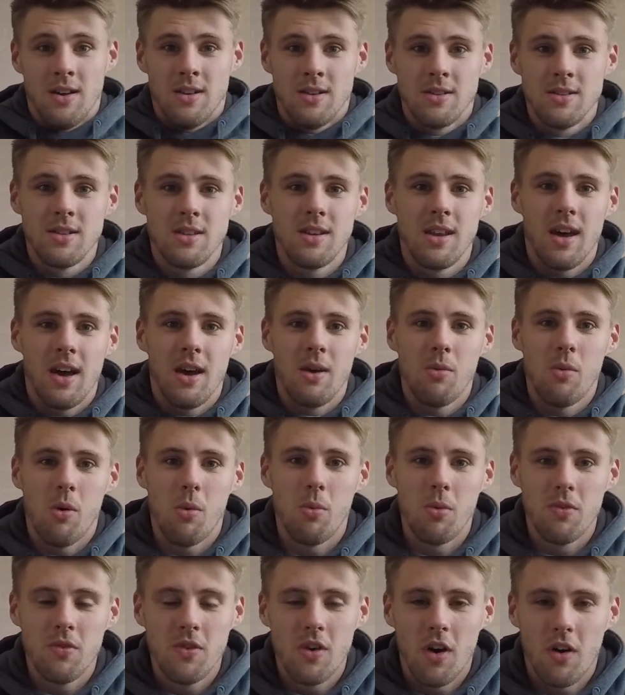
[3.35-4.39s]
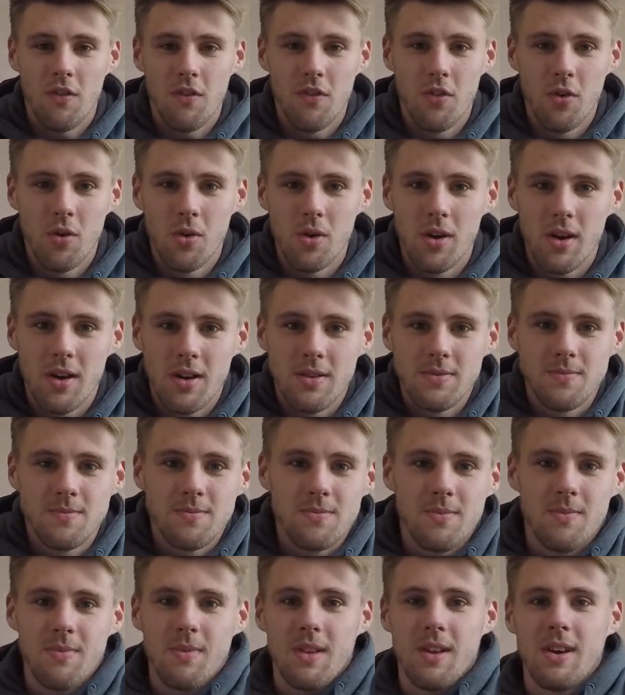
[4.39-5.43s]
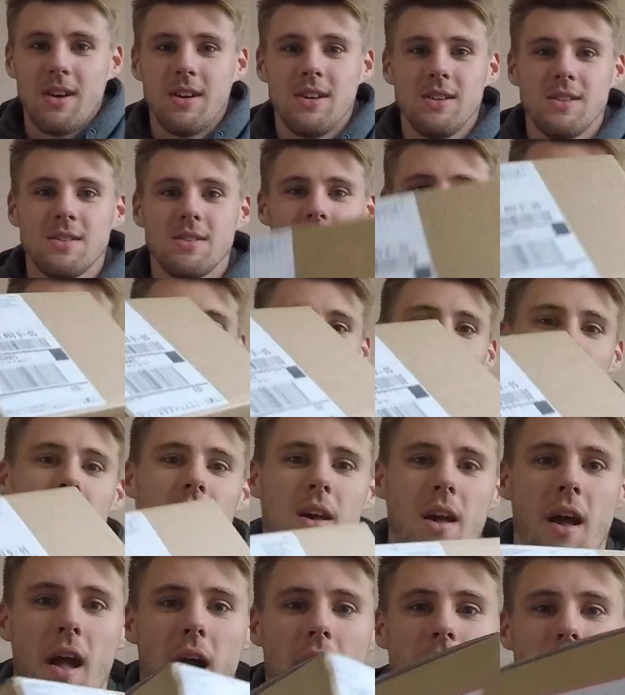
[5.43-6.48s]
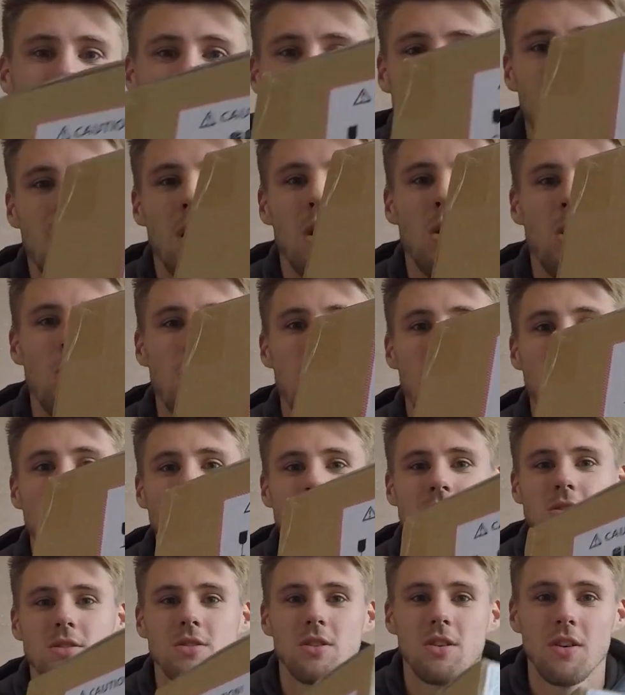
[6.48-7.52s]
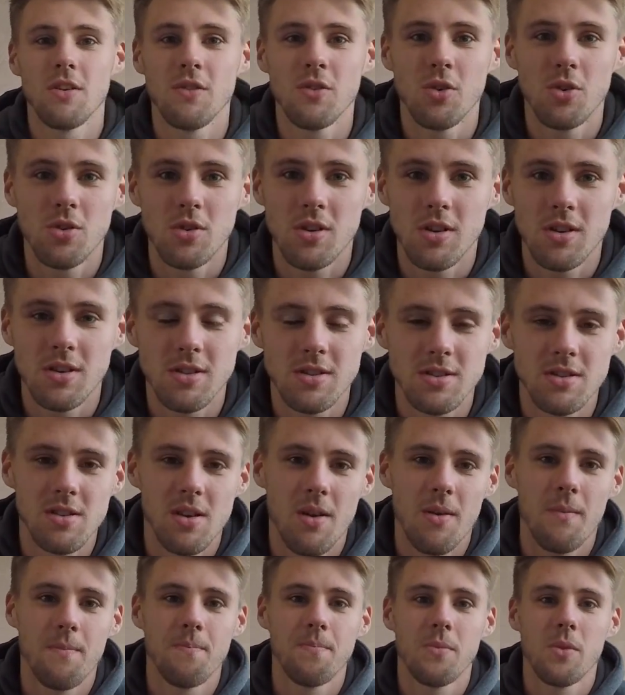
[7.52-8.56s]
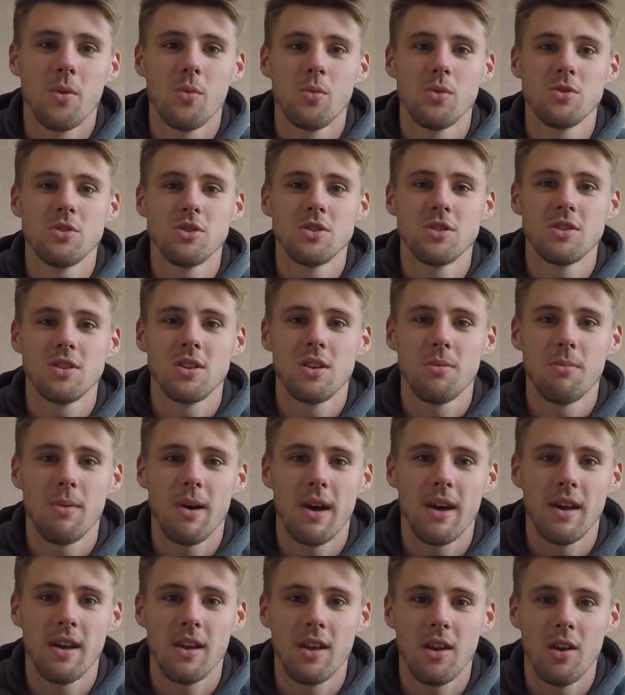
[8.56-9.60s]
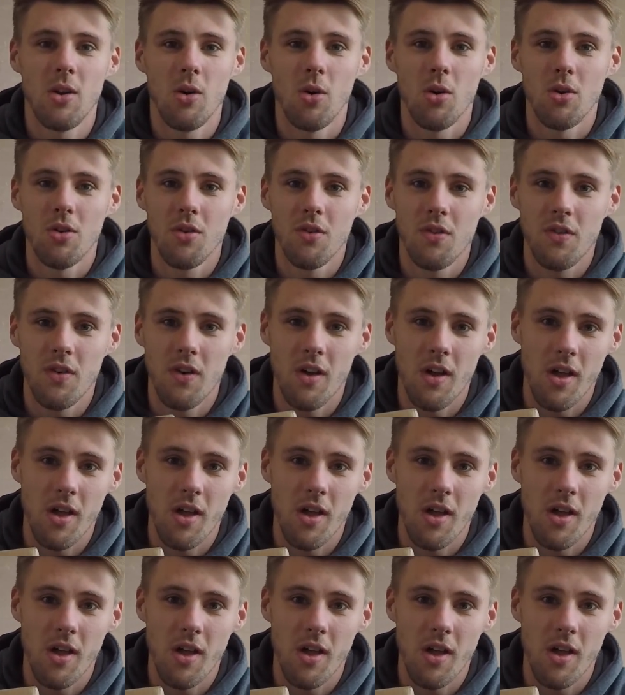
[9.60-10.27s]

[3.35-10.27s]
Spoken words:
Today what we've got for you is a little box of goodness which is going to make life